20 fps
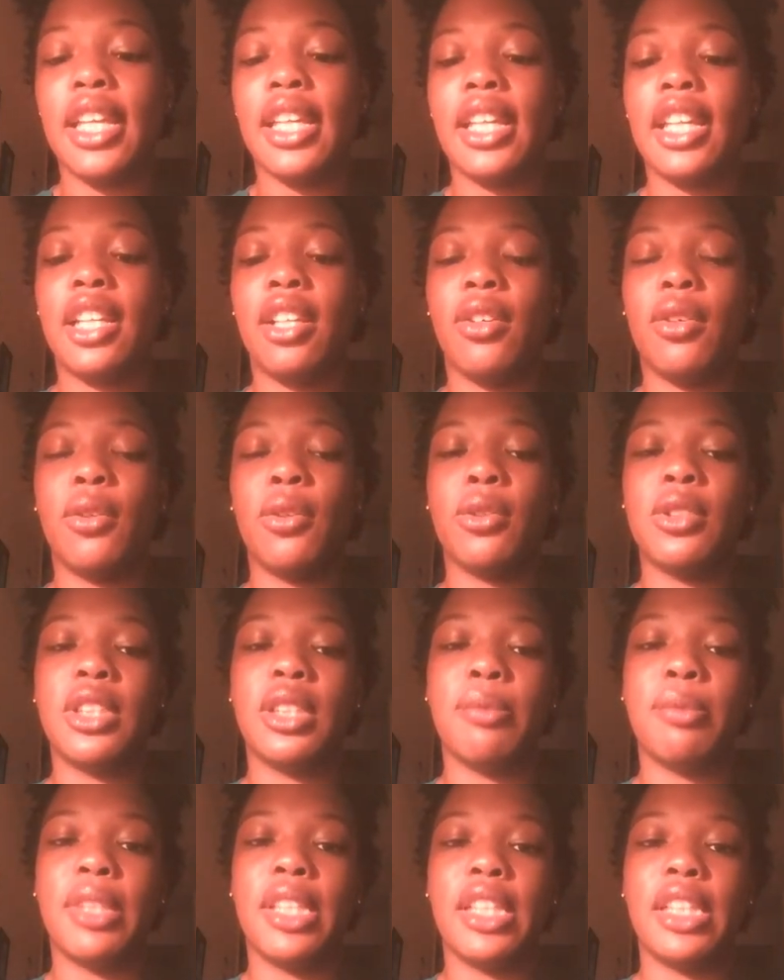can
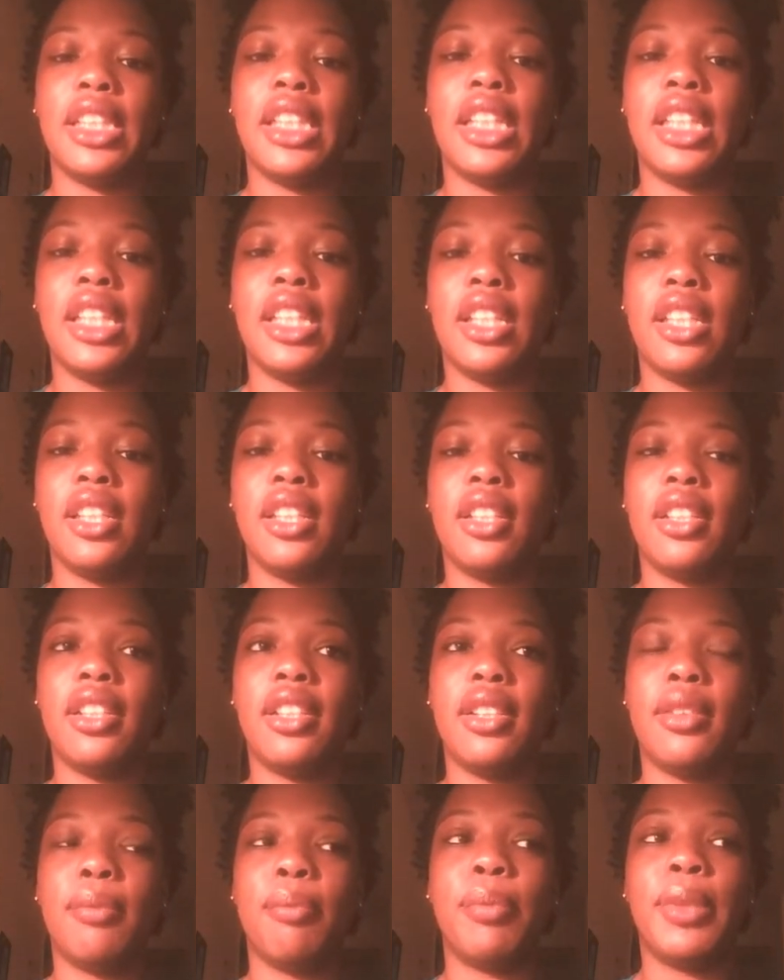ultimately
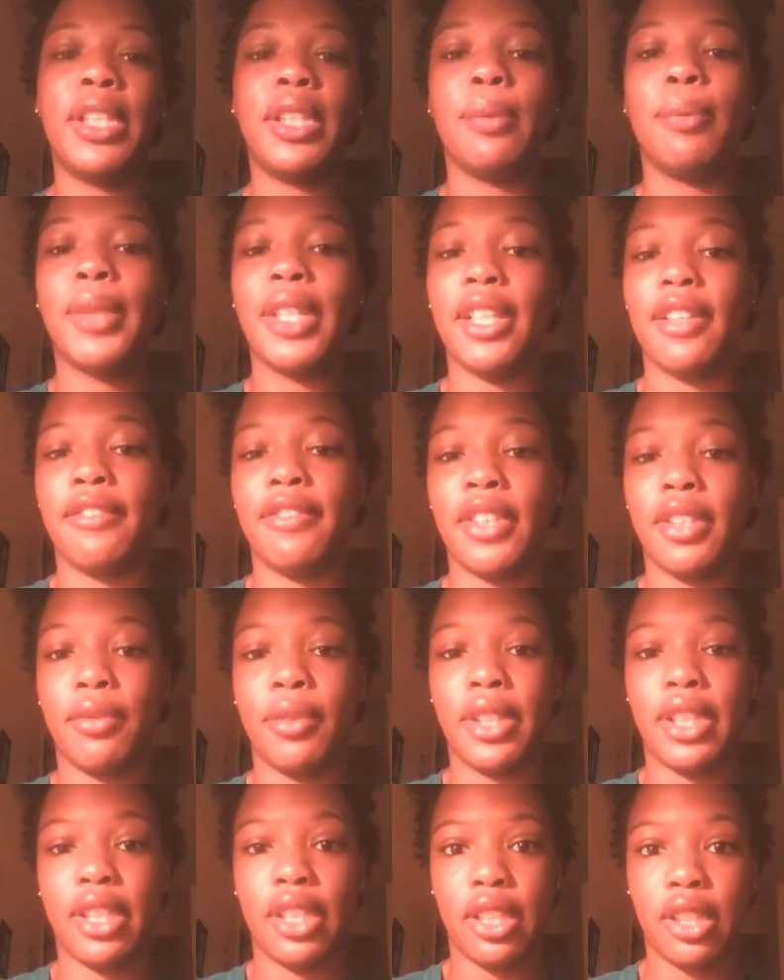be a benefit
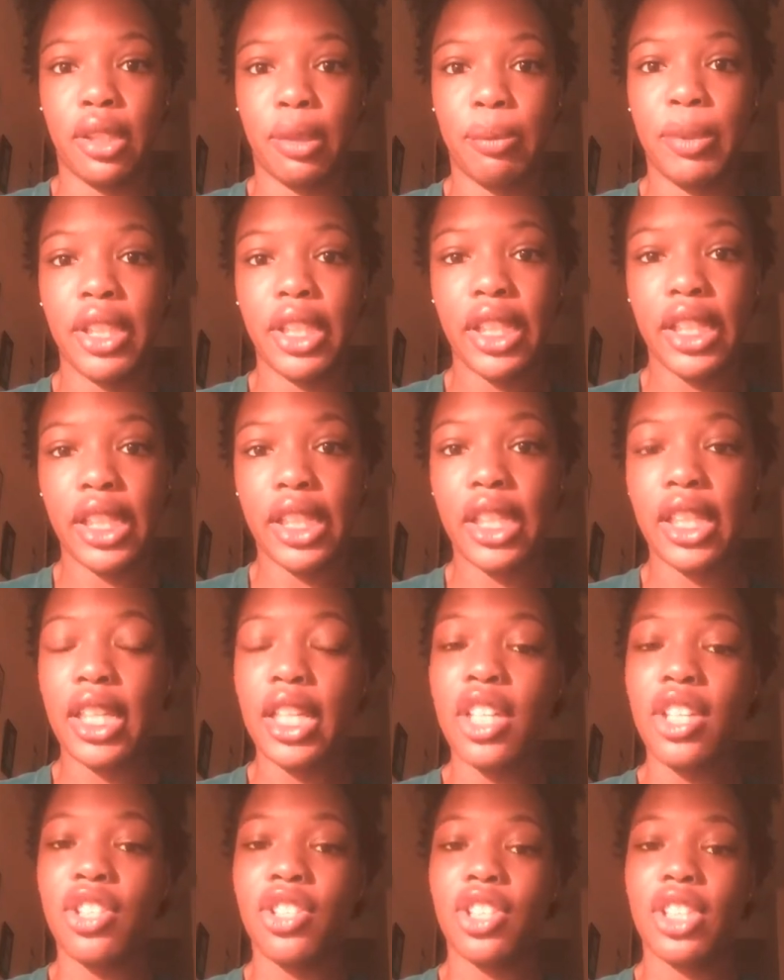within the community,
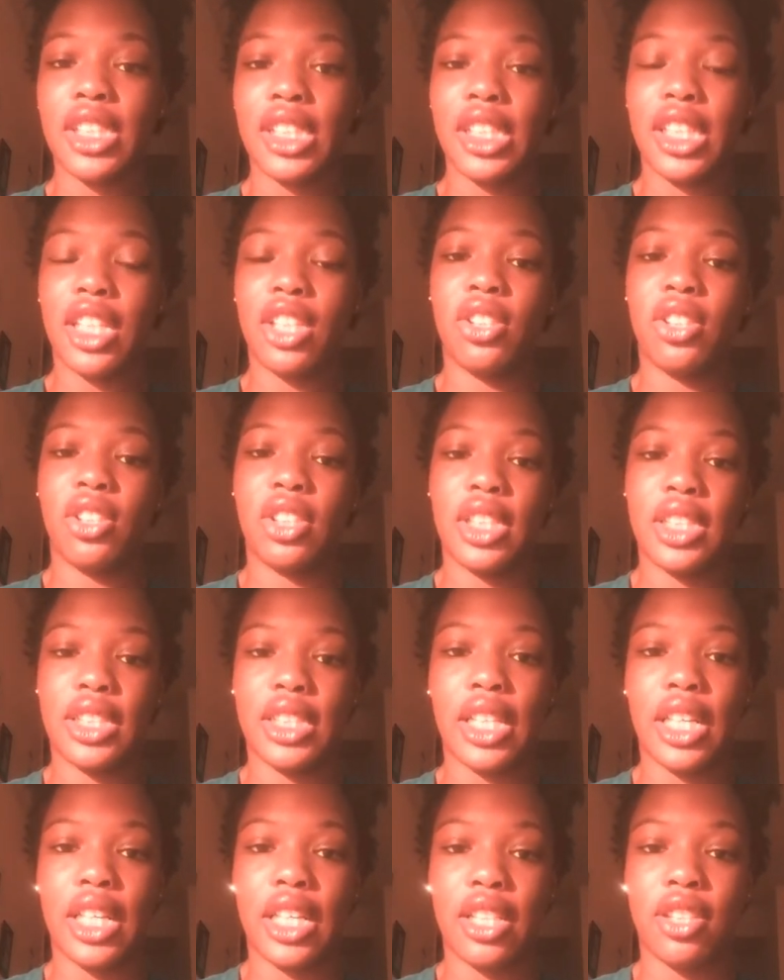just in case you
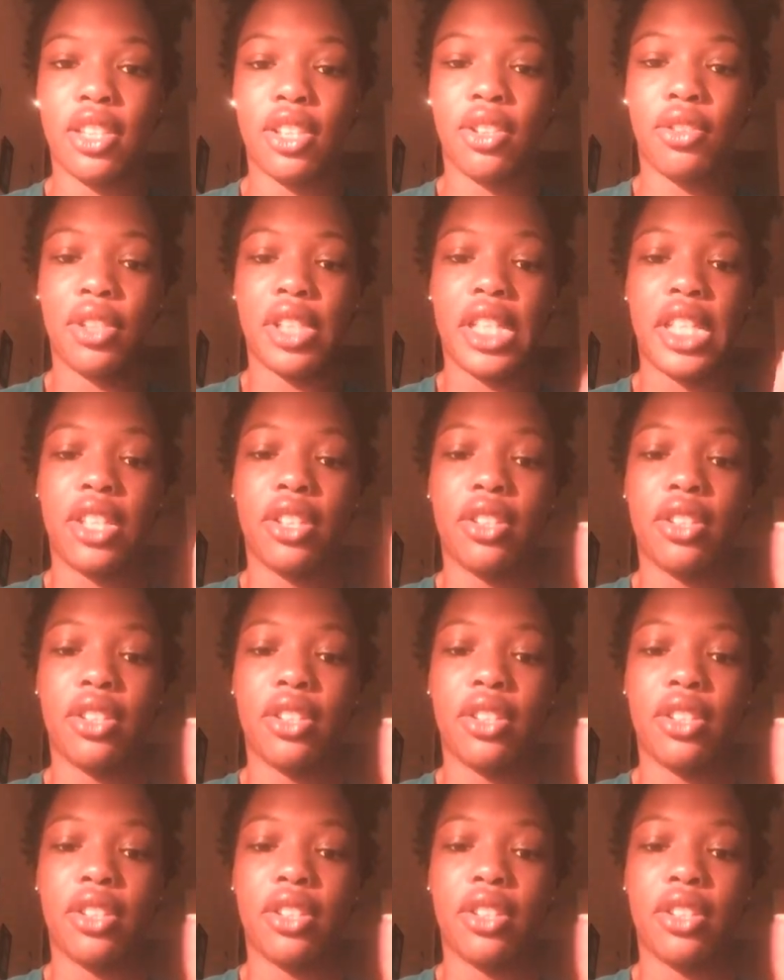decide to create